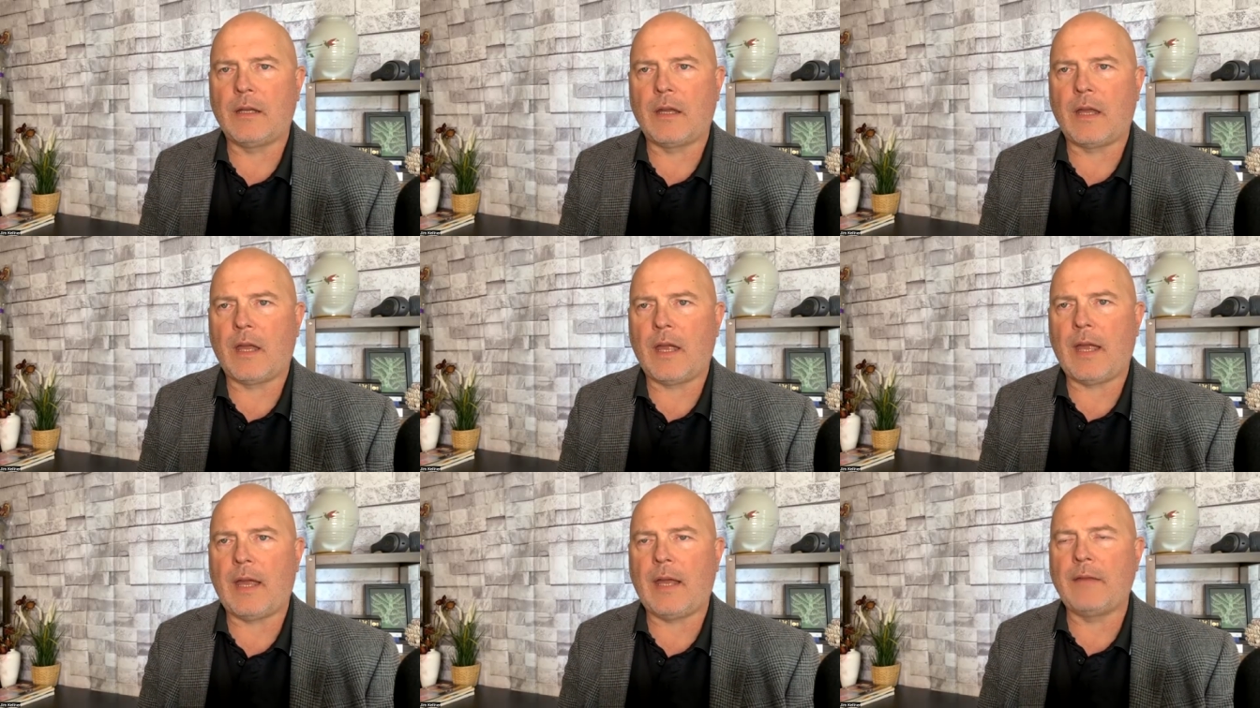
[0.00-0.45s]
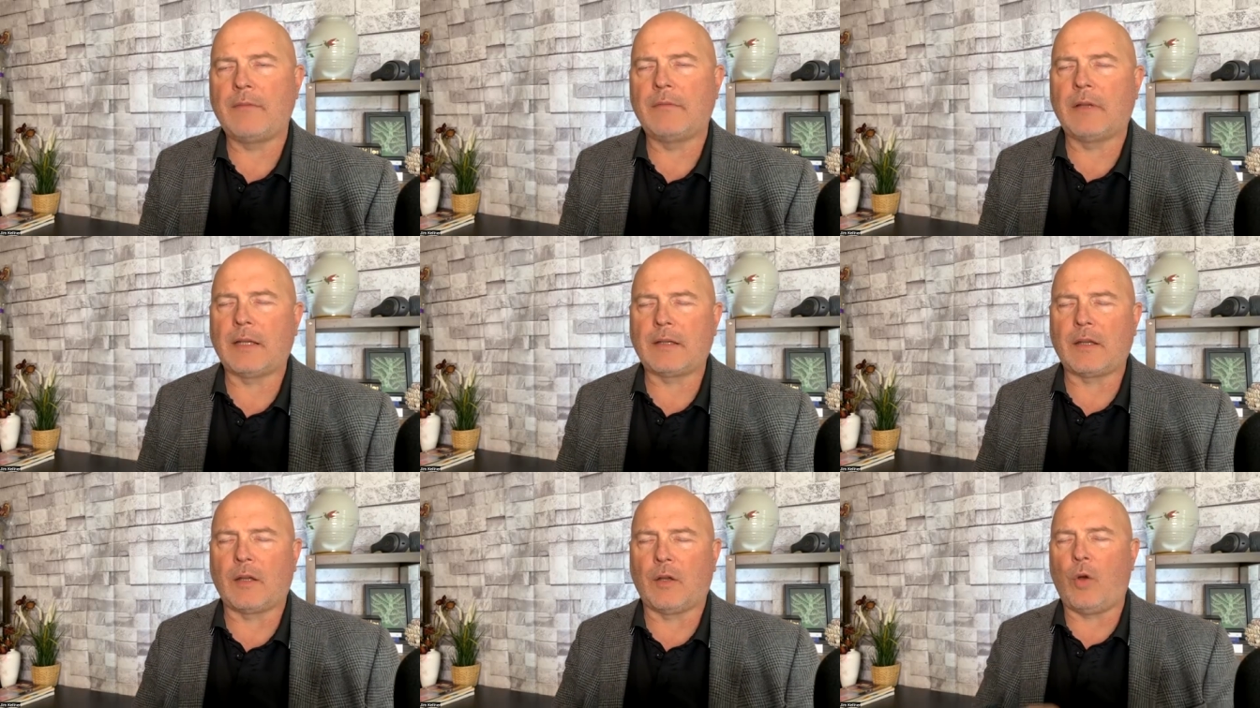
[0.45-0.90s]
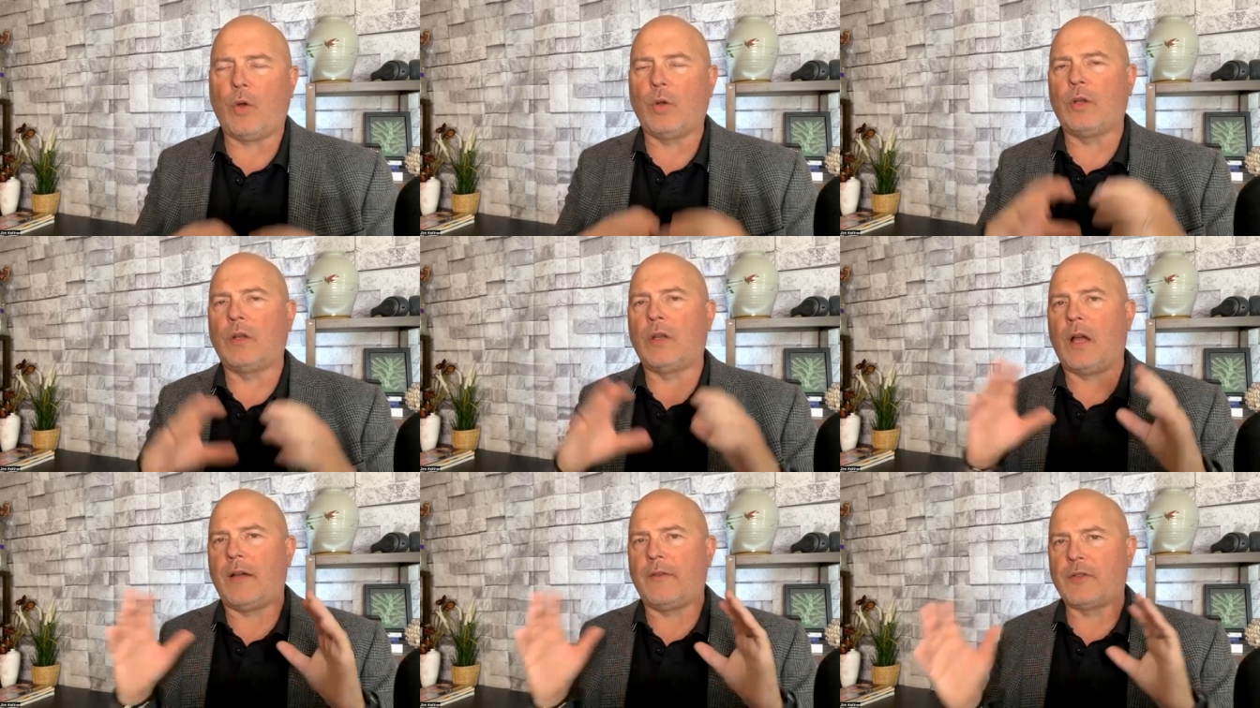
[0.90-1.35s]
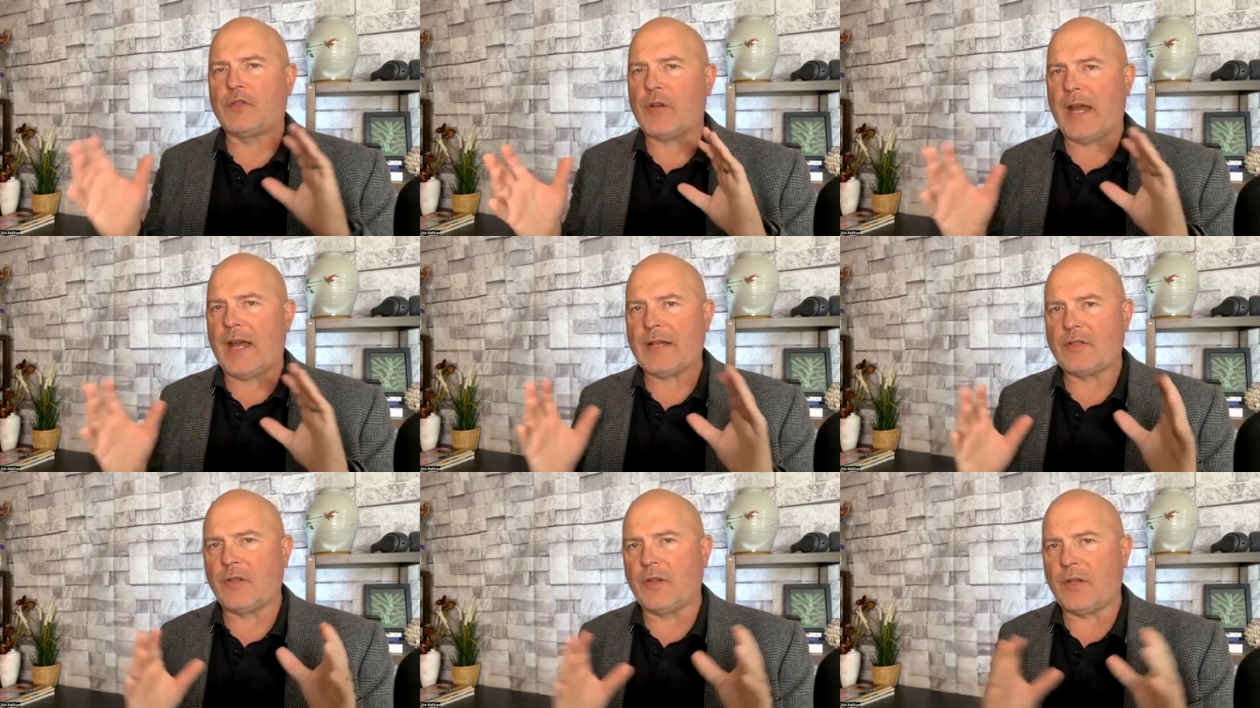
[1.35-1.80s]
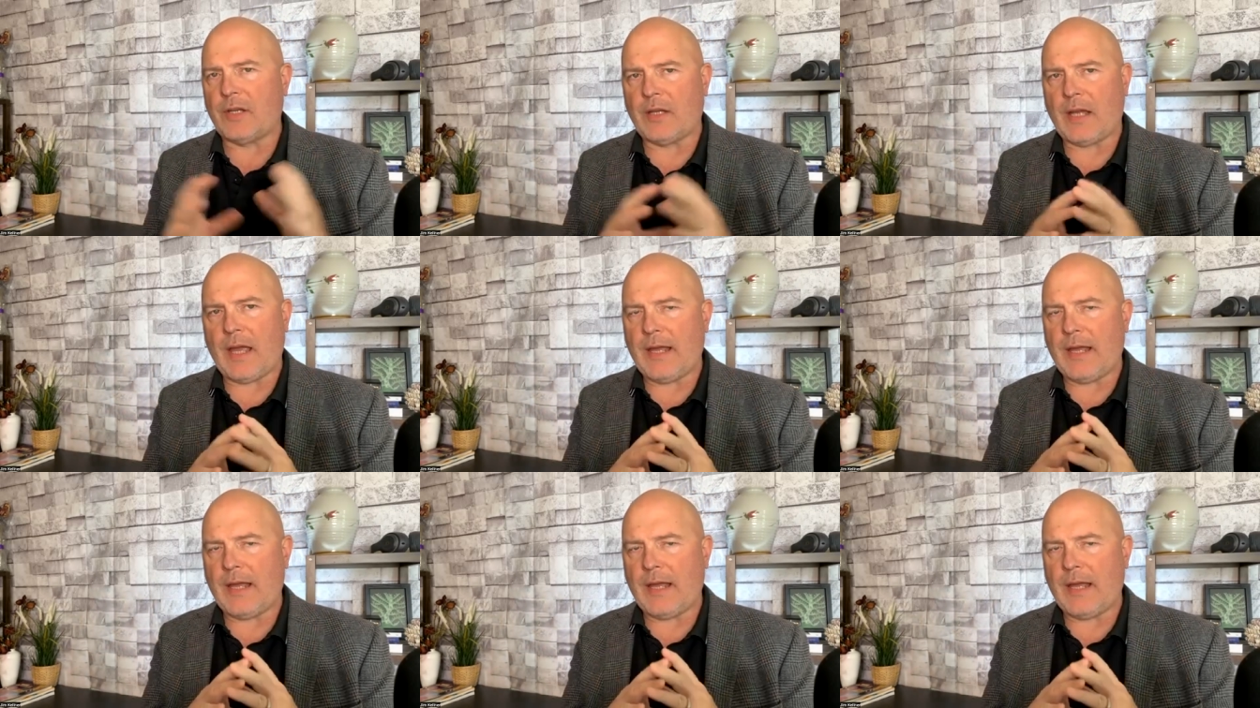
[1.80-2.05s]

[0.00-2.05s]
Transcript: uh, uh, like the whole law of attraction thing.